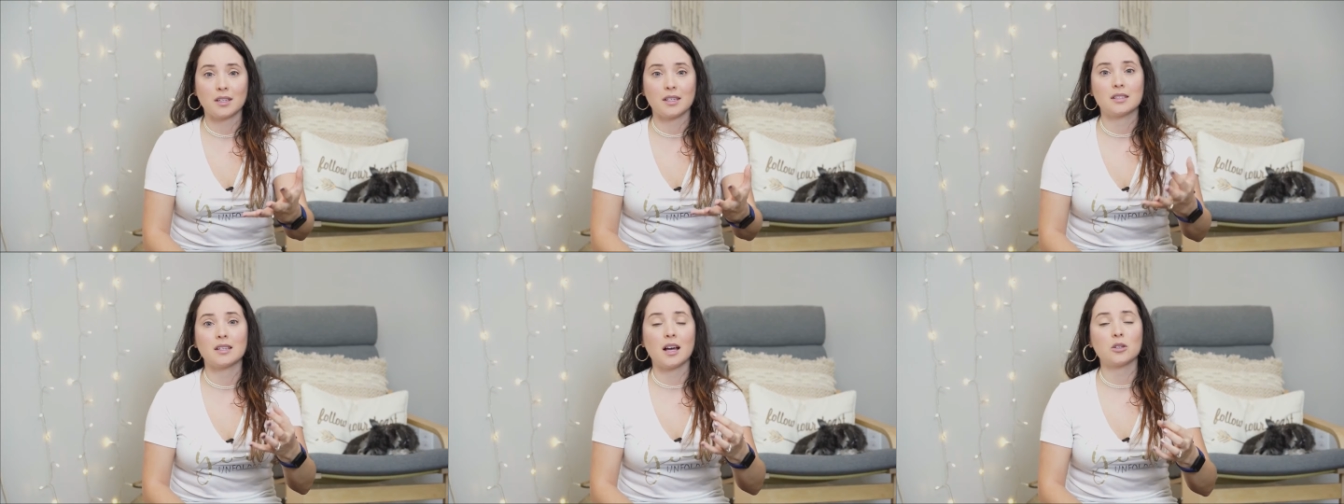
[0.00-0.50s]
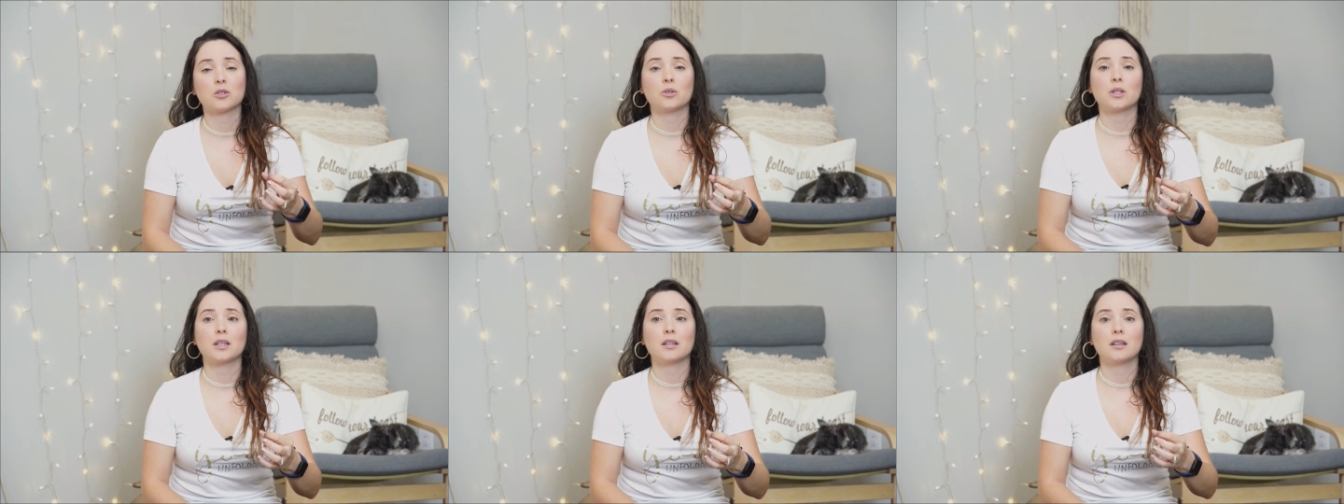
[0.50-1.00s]
It's
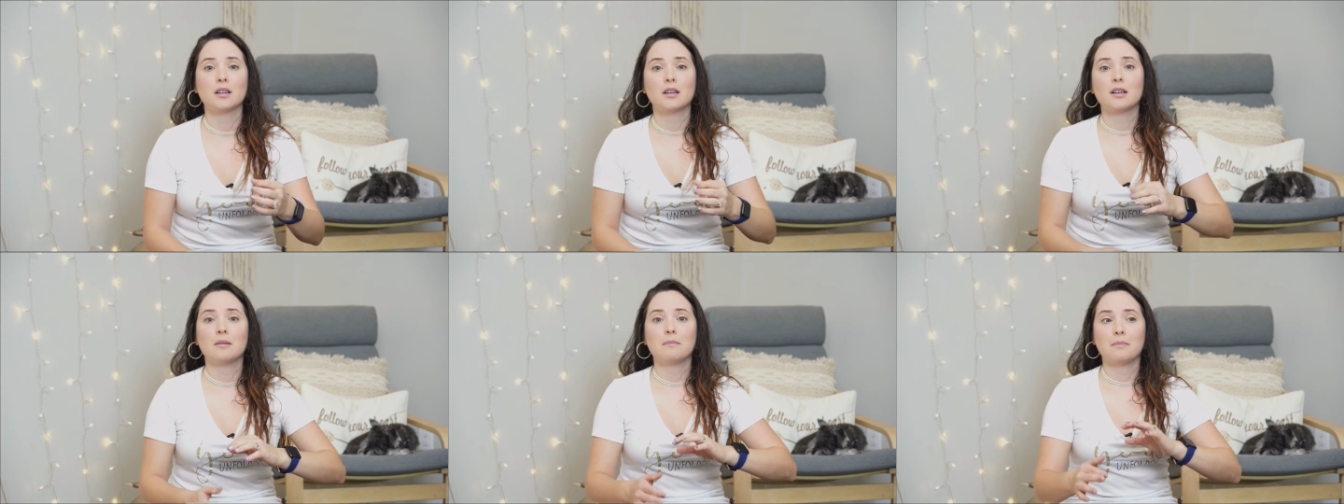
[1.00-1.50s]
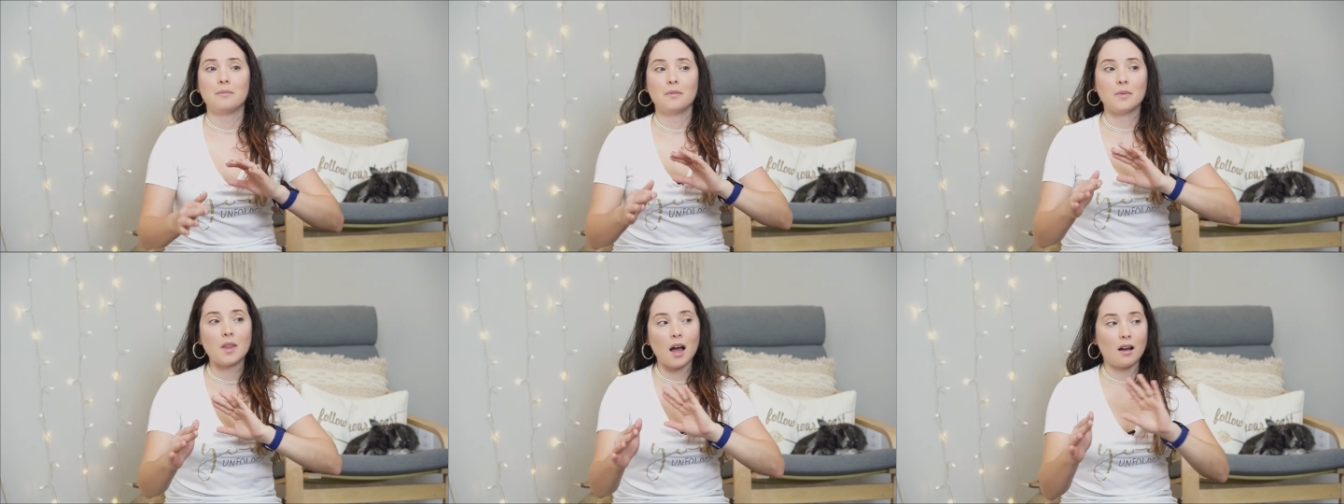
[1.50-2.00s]
actually
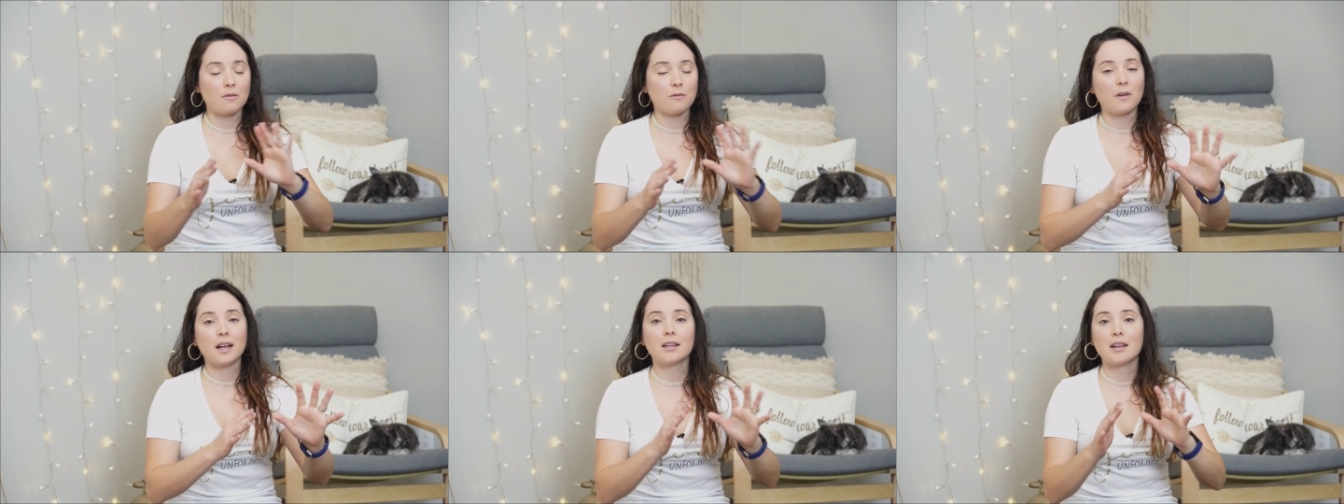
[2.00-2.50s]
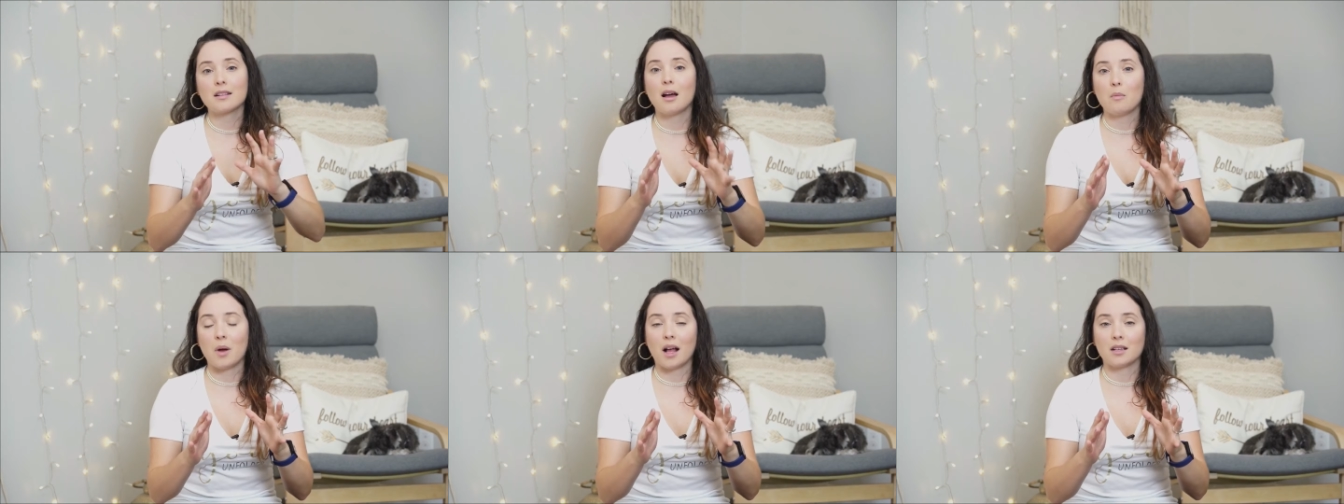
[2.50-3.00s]
not finding
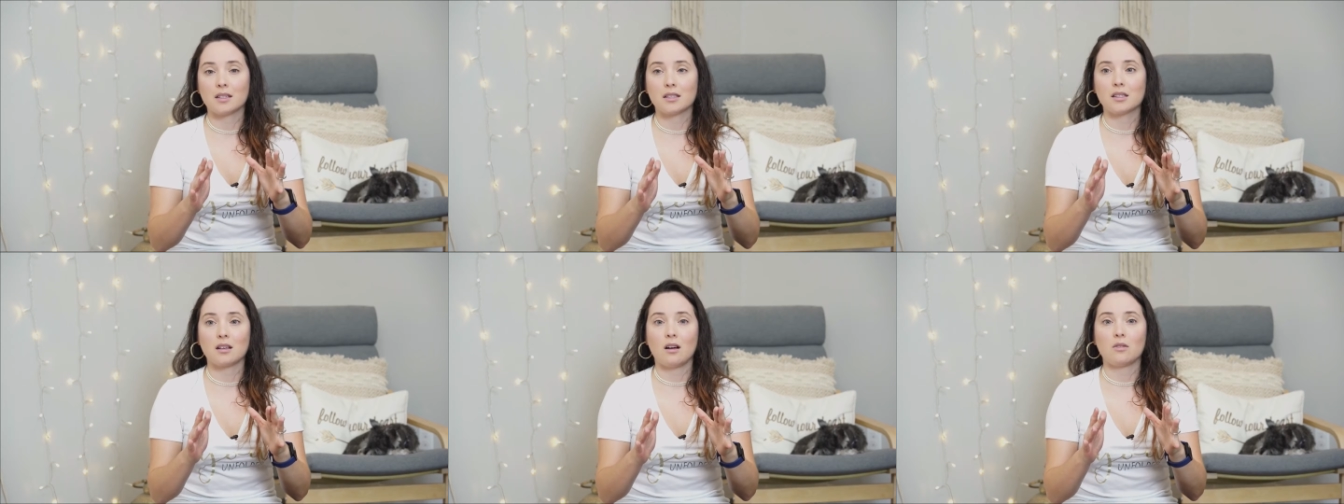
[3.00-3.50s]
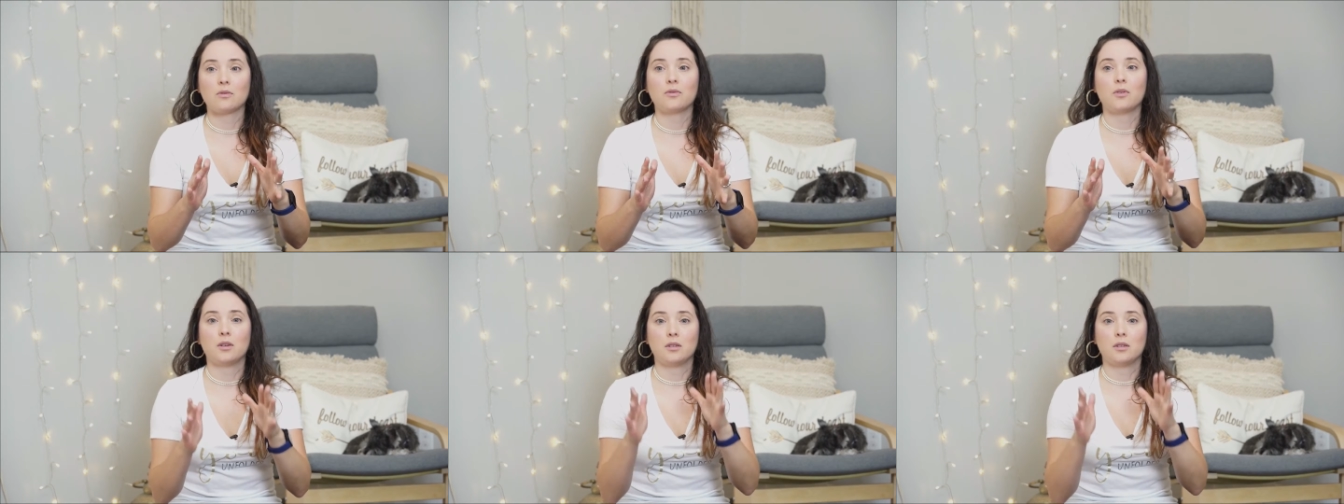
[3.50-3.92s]
that balance of,